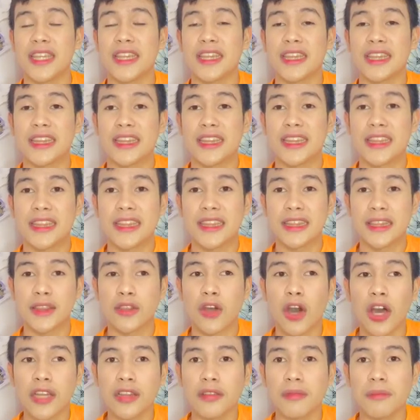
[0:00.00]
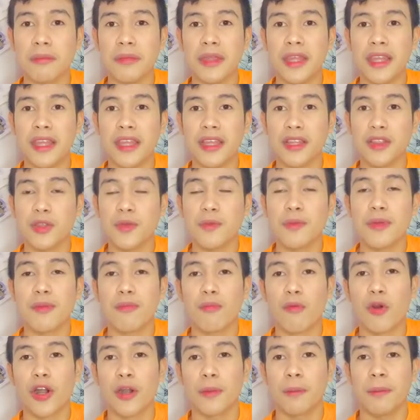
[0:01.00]
it taught me to be
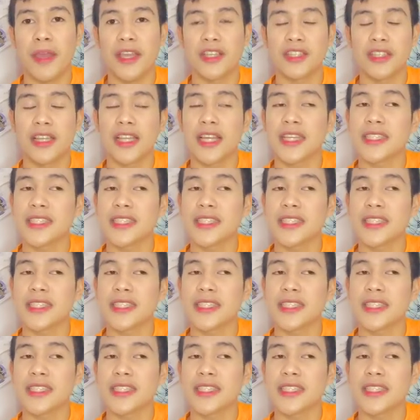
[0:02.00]
more patient.